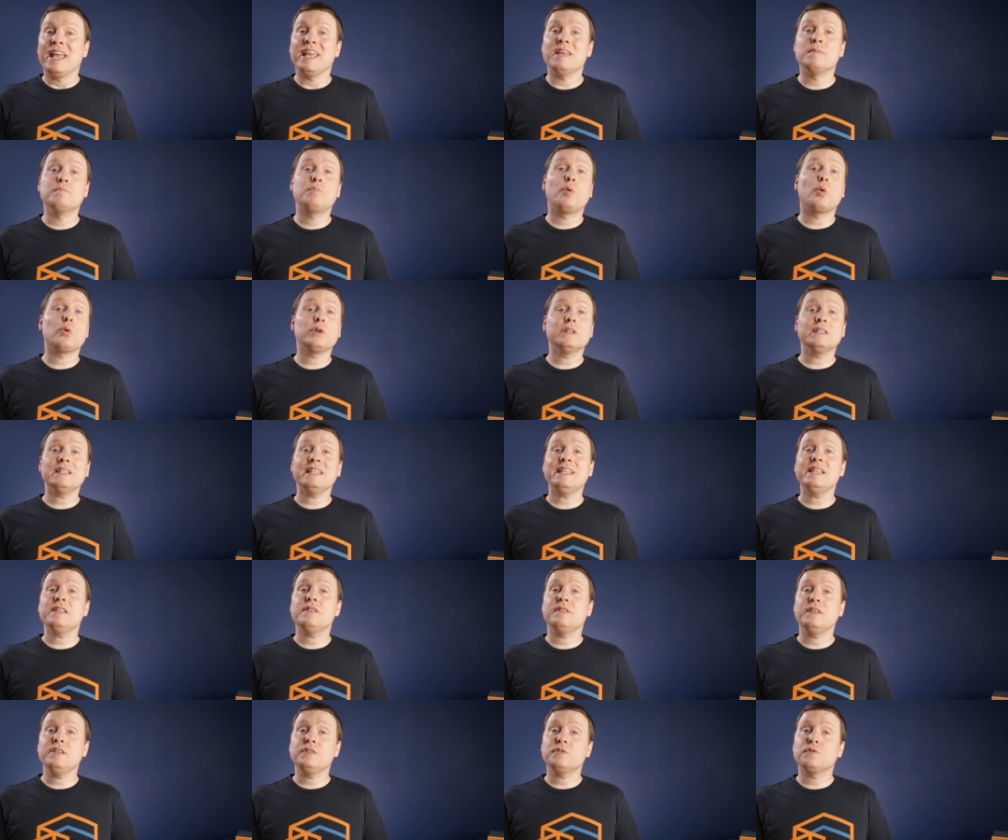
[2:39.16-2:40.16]

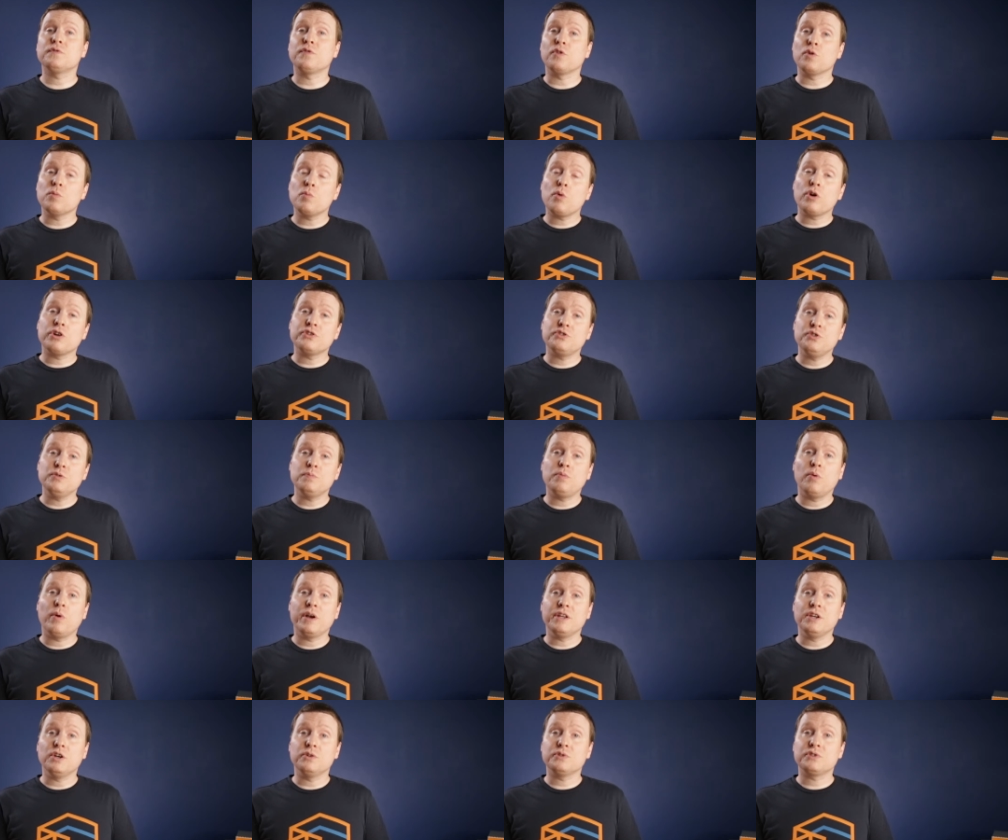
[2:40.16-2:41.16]
Importantly, these firmware
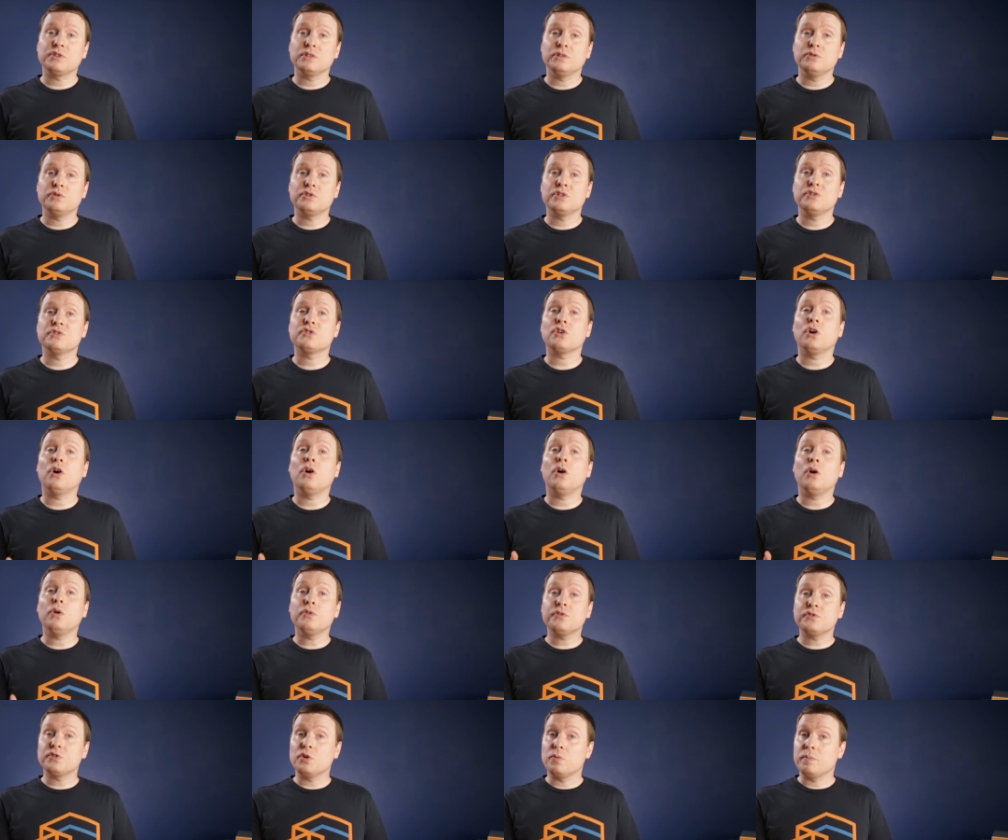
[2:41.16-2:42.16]
2.0 solutions
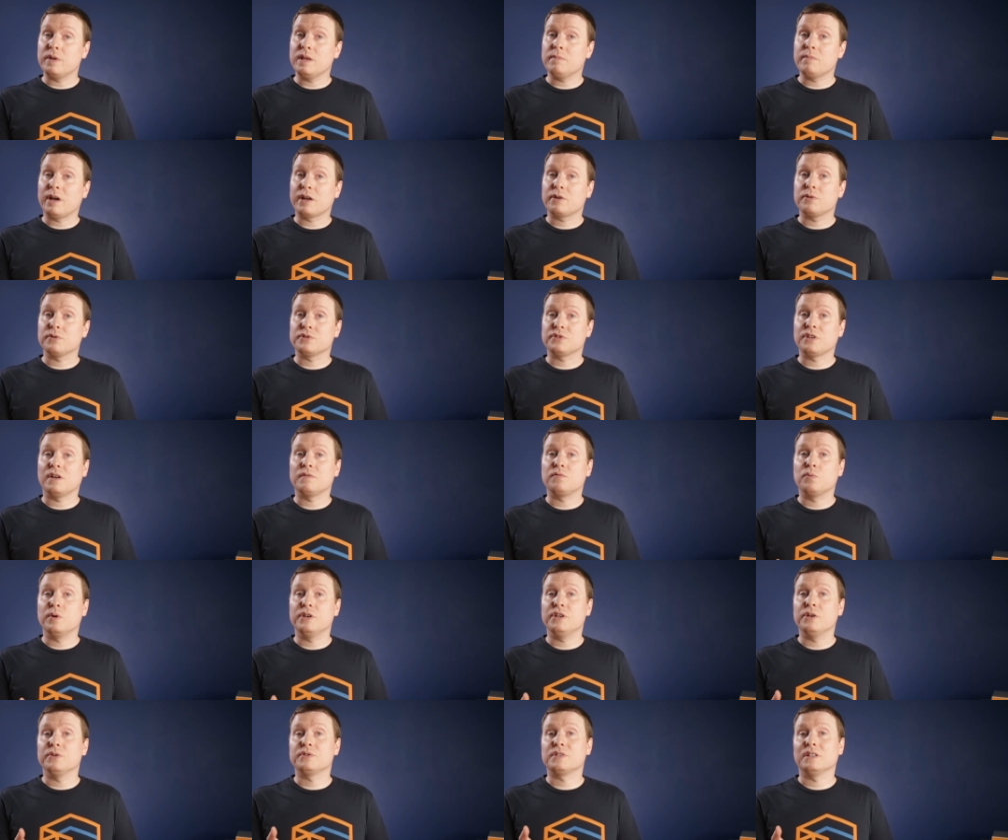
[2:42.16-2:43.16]
also meet Microsoft
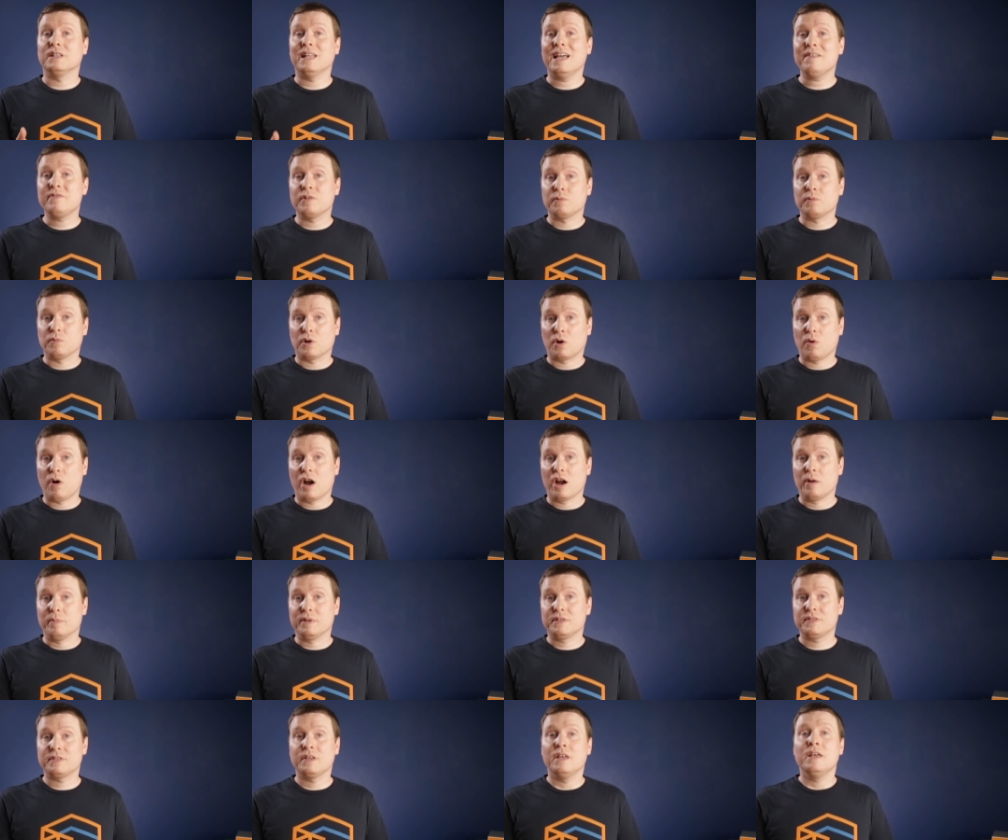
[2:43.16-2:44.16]
Windows 11
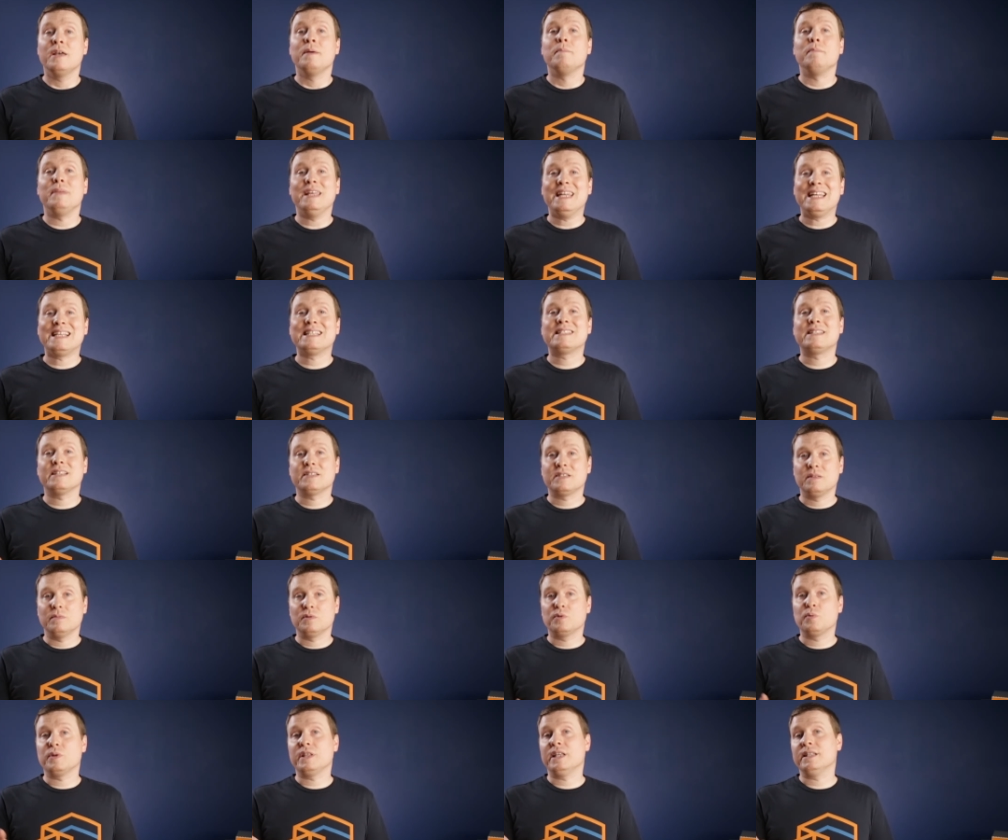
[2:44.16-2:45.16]
requirements, meaning
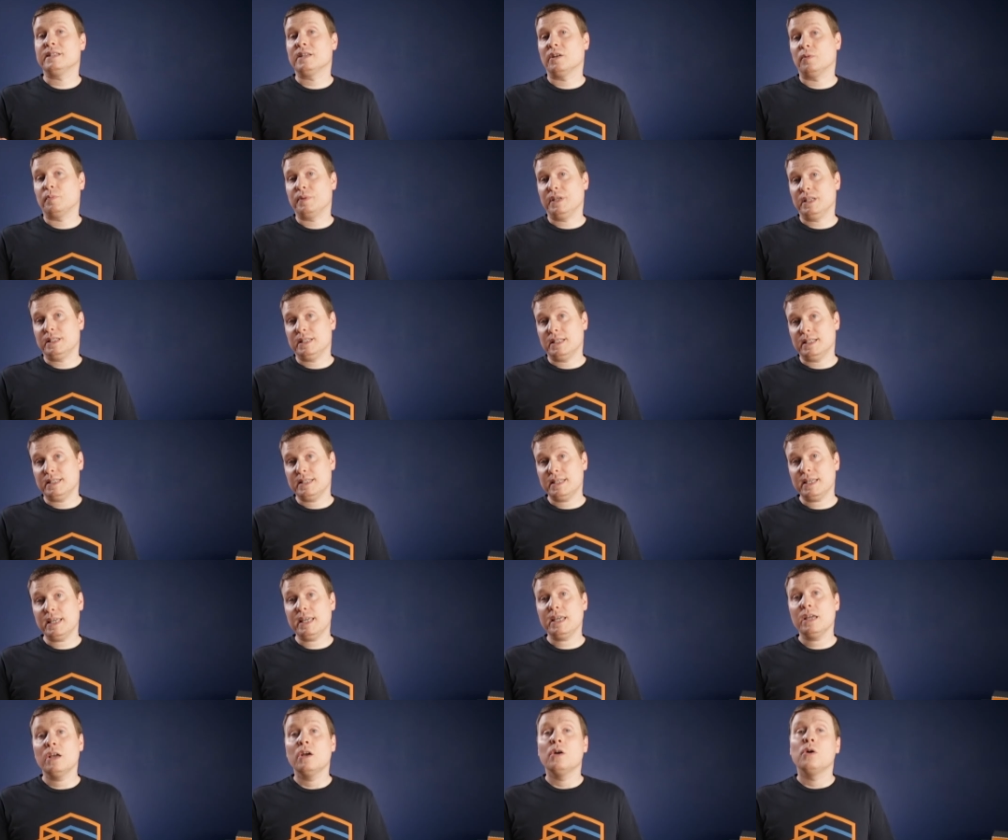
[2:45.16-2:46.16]
systems with Intel
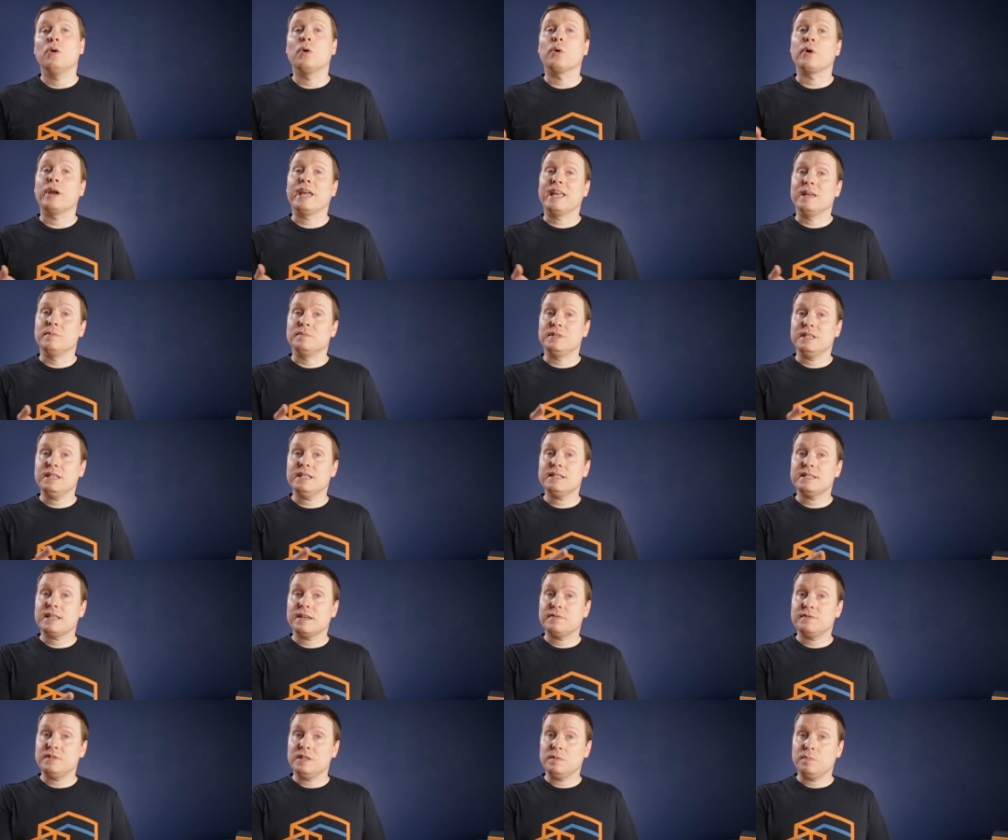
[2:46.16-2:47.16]
PTT or AMD's
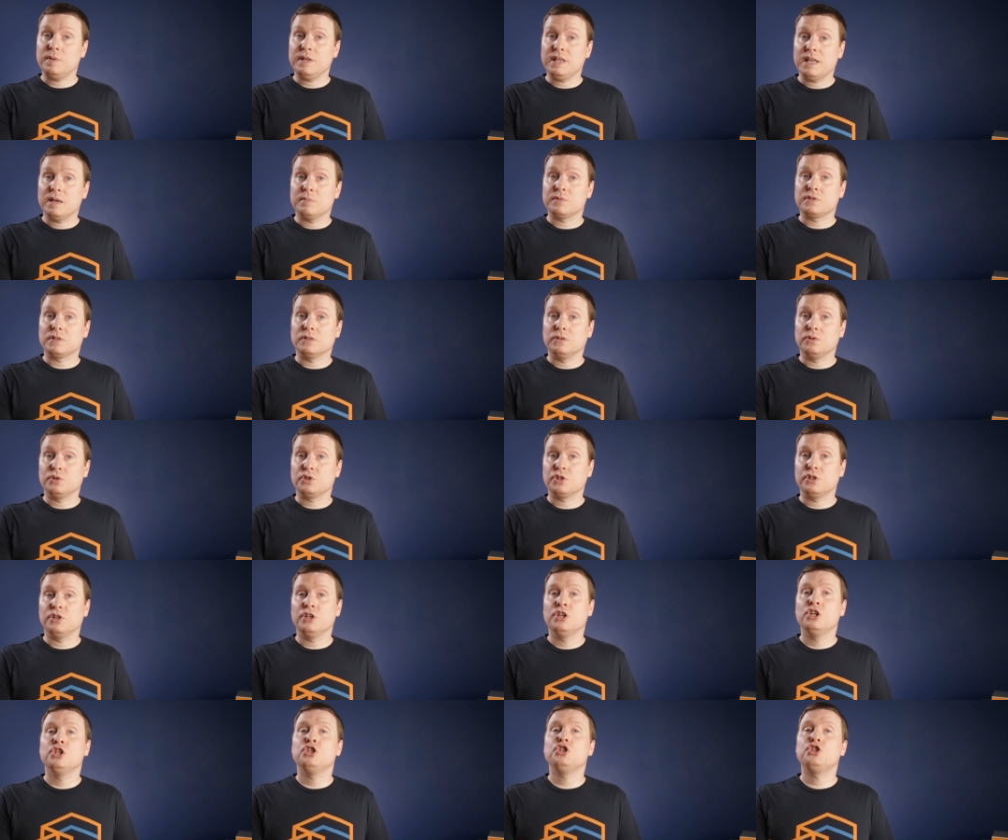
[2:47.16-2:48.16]
FTPM
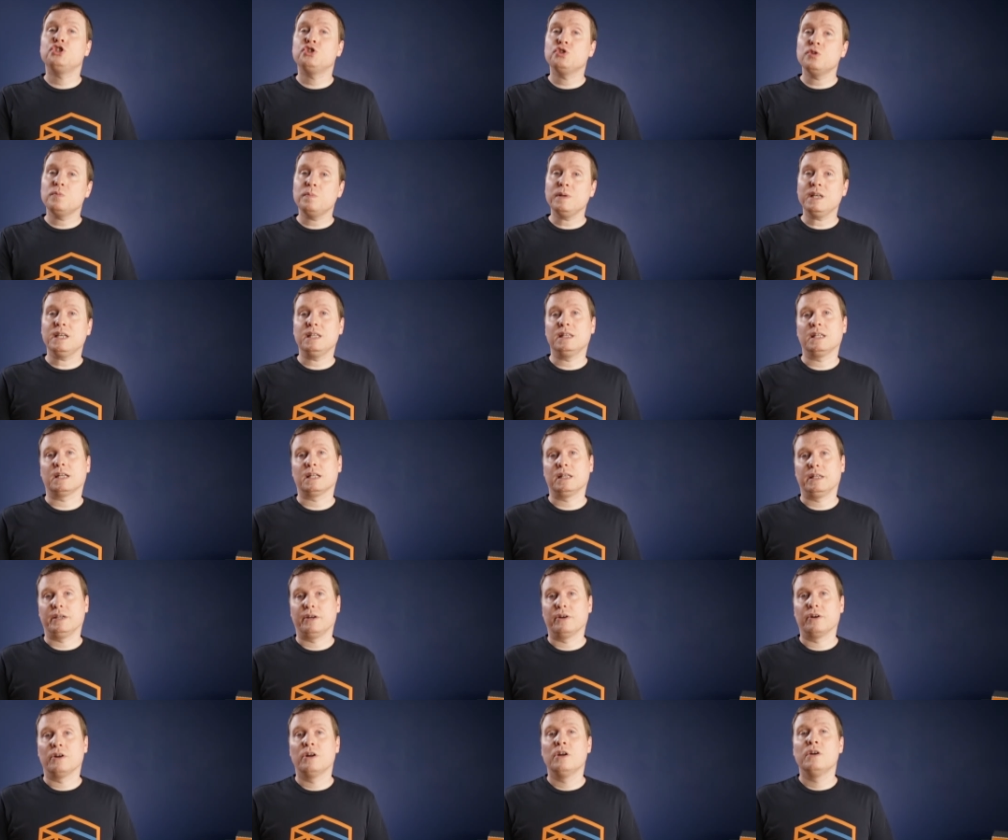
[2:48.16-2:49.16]
solution should be in the
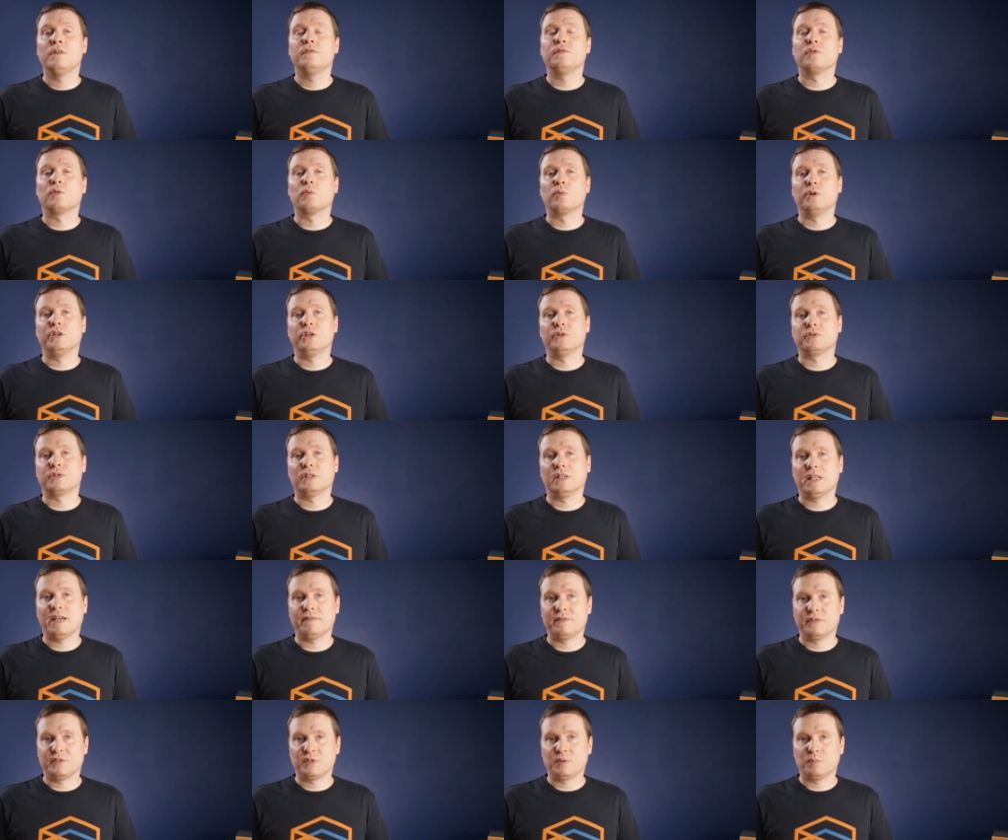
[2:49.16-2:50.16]
clear for Windows
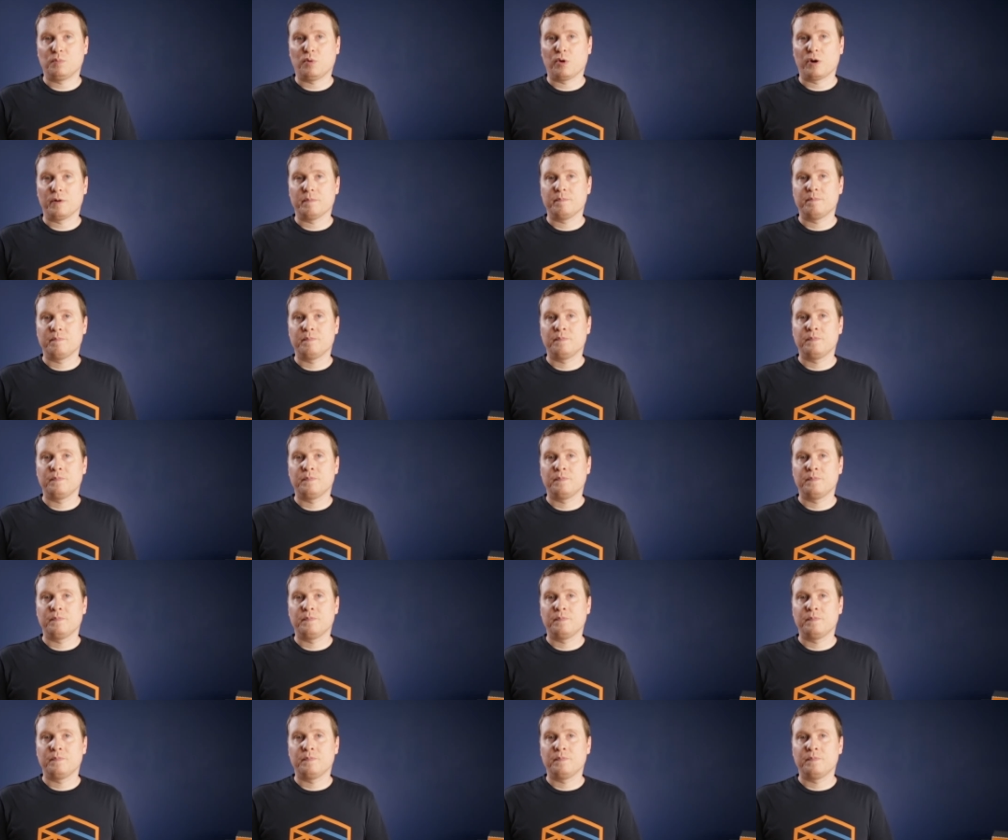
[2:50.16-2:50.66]
11 support.